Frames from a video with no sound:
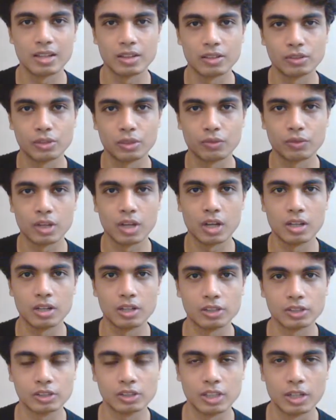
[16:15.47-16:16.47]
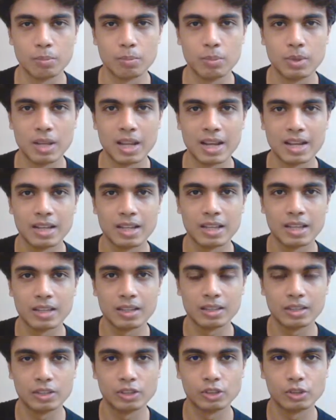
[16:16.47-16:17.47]
of colors. They're blending,
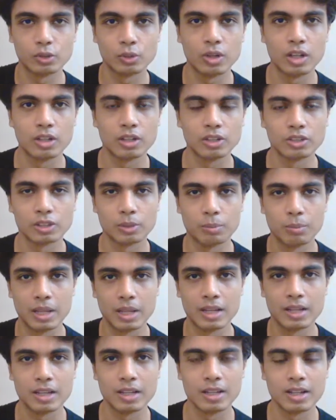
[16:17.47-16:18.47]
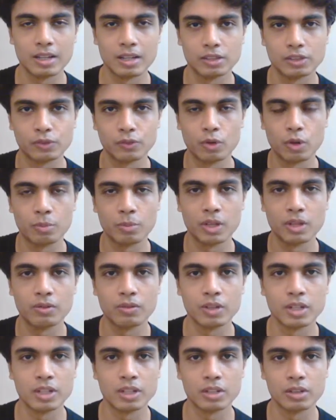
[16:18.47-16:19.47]
these two colors are blending, and it's forming a
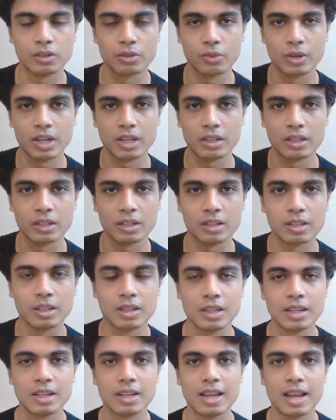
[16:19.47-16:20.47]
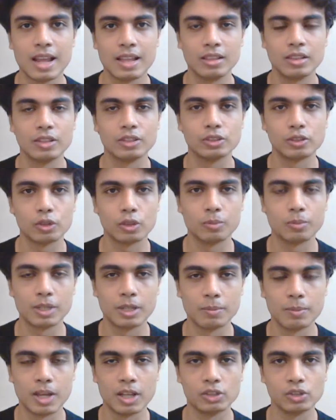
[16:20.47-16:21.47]
vertical gradient. And this could be
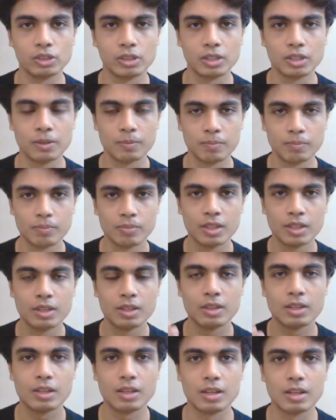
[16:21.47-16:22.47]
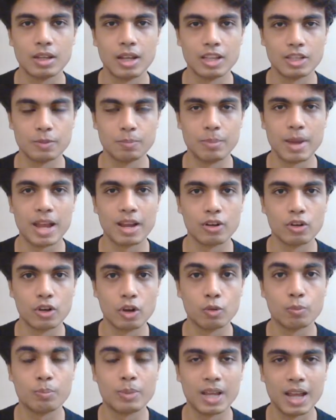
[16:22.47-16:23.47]
imagined as a
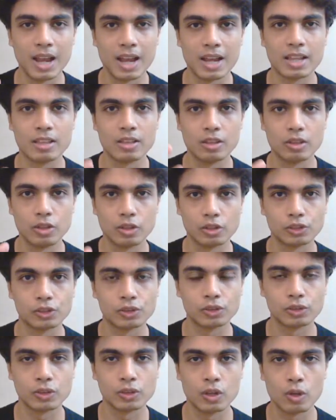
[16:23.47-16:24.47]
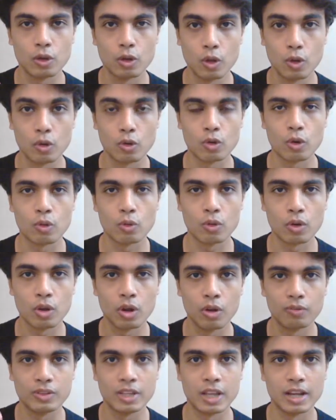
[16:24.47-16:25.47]
background behind this logo
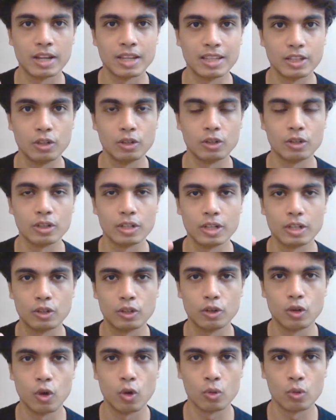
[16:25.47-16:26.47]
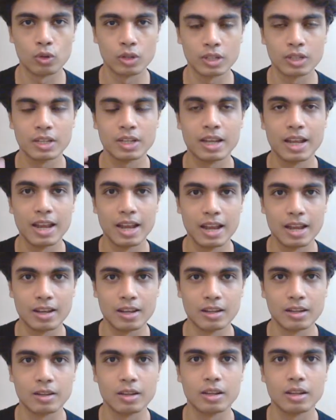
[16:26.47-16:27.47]
of that eagle in gold
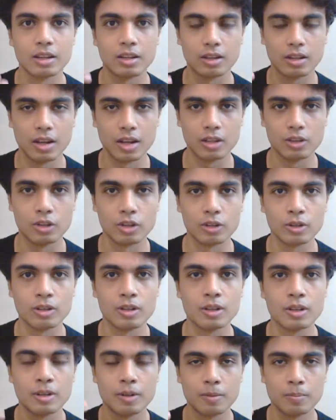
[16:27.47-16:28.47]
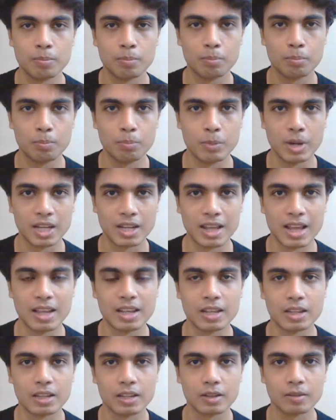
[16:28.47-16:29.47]
and other
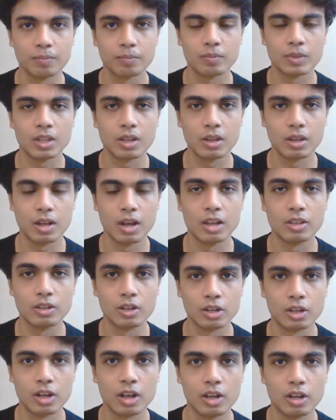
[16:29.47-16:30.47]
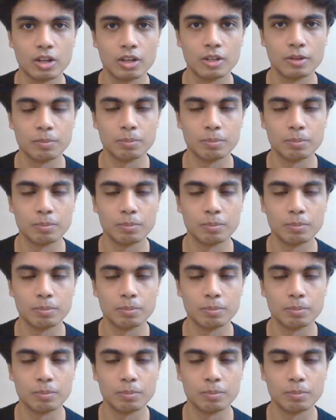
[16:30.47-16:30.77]
metallic, other colored